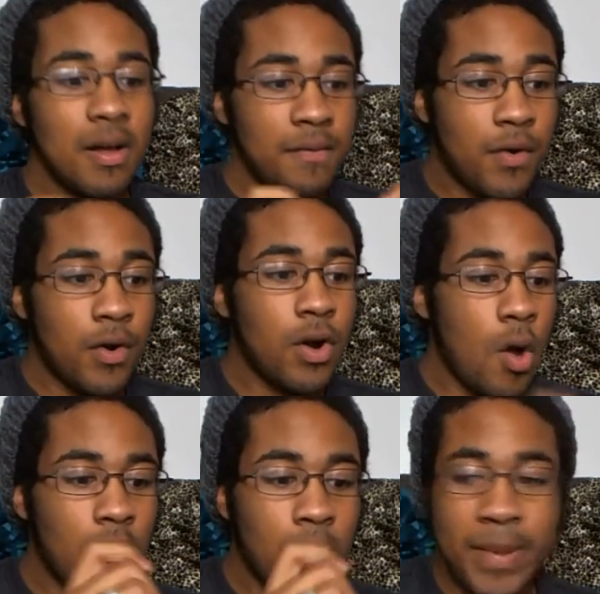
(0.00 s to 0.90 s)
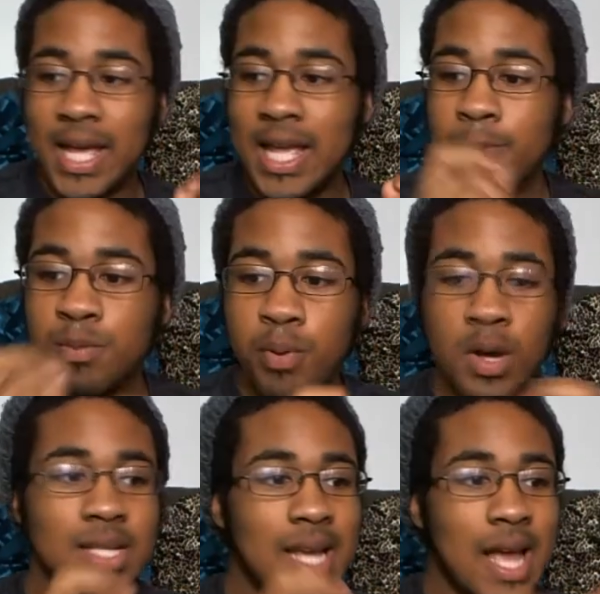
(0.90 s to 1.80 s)
Virgo keeps
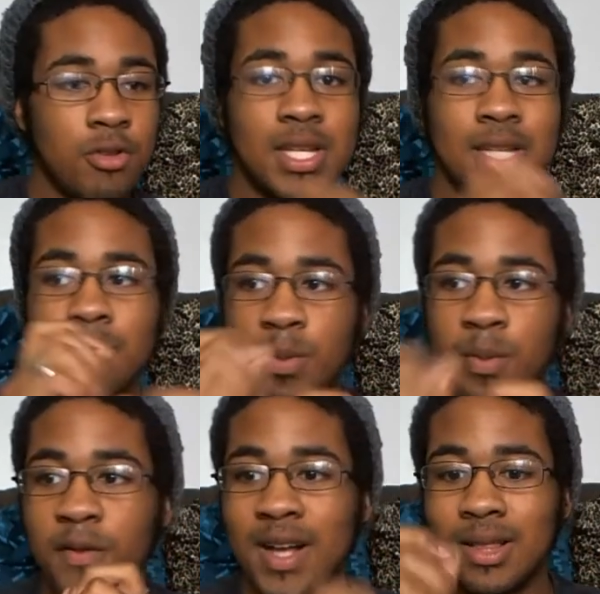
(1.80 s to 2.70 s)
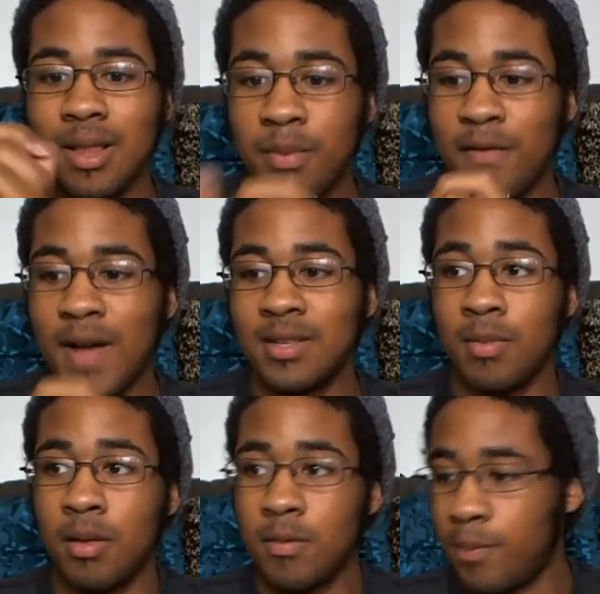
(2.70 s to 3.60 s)
putting together systems, perfecting
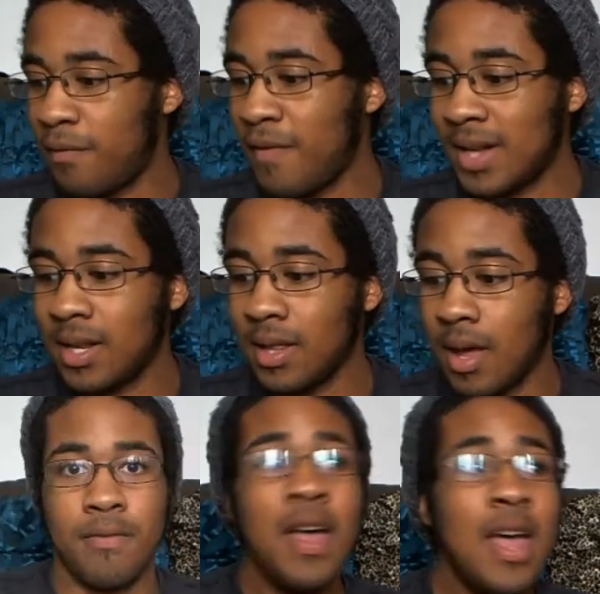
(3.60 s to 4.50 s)
them.